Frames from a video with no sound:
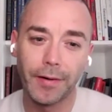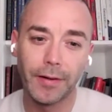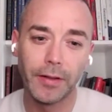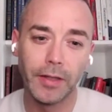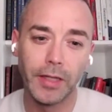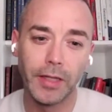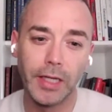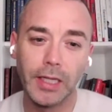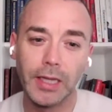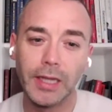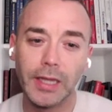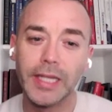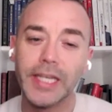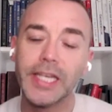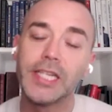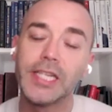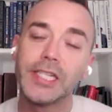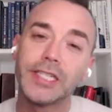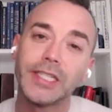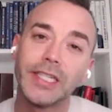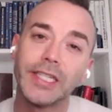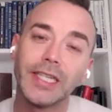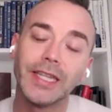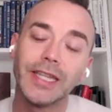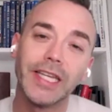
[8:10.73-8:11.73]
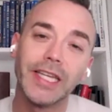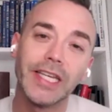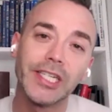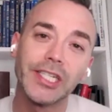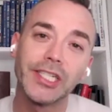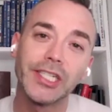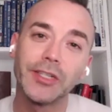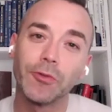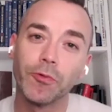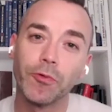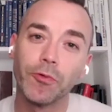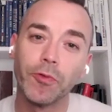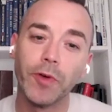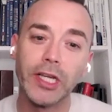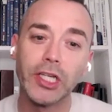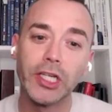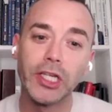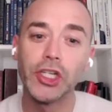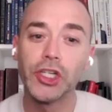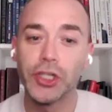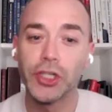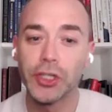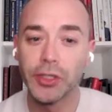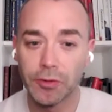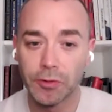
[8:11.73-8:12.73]
the lease to list
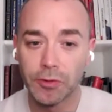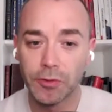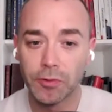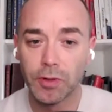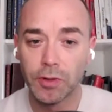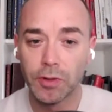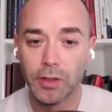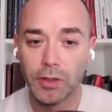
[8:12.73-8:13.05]
ratio,